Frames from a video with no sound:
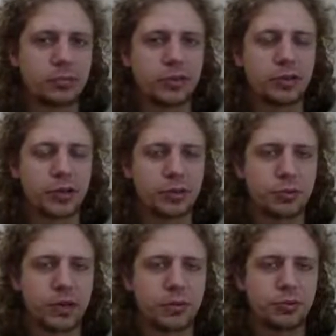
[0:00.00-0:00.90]
But of course,
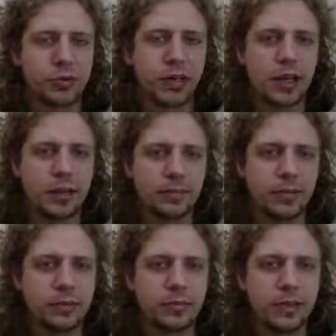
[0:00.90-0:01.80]
we're not
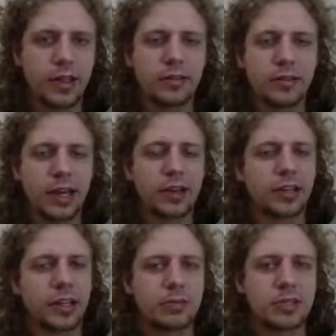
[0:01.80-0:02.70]

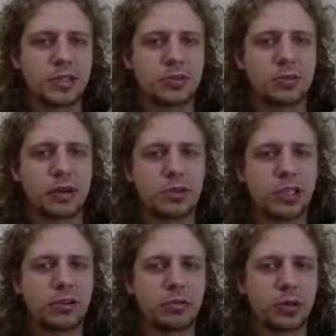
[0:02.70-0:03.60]
handling a position where we should
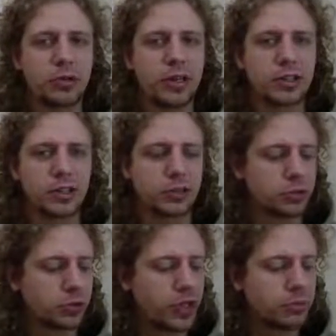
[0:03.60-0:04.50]
go up the queen to
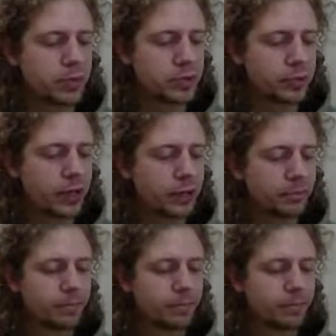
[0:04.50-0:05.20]
control an outpost square.